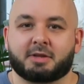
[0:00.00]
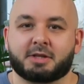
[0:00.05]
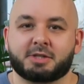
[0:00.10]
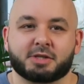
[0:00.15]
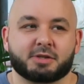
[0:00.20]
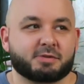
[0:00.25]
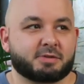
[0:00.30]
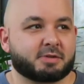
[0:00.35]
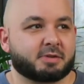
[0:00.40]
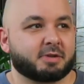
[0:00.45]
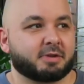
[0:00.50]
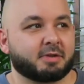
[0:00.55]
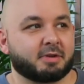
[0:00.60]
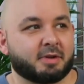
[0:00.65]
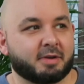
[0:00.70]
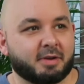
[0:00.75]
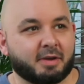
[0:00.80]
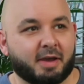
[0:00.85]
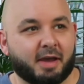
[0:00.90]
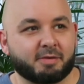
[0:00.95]
They just
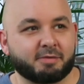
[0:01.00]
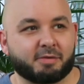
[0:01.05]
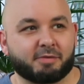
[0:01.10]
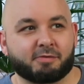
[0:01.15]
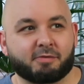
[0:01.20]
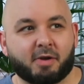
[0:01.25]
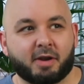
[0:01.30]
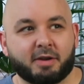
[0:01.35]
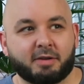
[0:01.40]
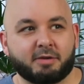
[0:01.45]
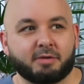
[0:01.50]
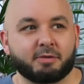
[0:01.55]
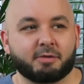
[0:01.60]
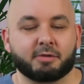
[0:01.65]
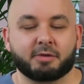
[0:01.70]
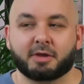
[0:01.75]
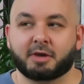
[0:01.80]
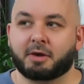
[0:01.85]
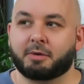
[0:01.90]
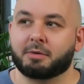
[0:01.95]
have a friend,
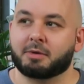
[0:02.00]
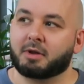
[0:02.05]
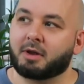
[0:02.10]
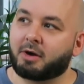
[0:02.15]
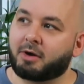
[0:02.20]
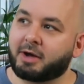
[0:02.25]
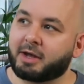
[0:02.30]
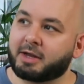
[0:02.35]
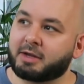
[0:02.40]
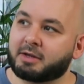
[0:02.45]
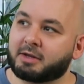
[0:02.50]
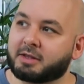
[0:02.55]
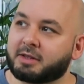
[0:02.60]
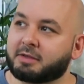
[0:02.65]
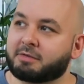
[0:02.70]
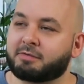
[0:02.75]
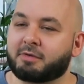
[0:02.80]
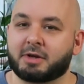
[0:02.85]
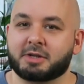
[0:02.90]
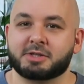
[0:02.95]
or they go online and
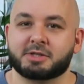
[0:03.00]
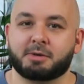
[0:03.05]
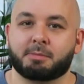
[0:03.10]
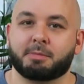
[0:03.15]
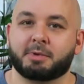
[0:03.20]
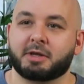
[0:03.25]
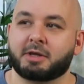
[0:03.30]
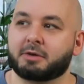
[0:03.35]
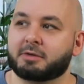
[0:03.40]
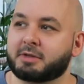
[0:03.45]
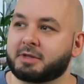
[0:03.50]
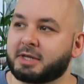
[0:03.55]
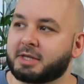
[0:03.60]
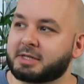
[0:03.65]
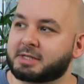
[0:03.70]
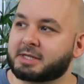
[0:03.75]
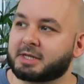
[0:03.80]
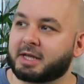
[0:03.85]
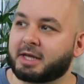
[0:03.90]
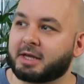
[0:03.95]
they find somebody on the
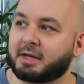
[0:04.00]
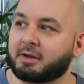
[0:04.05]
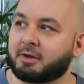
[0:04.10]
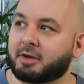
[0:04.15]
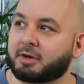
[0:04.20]
internet,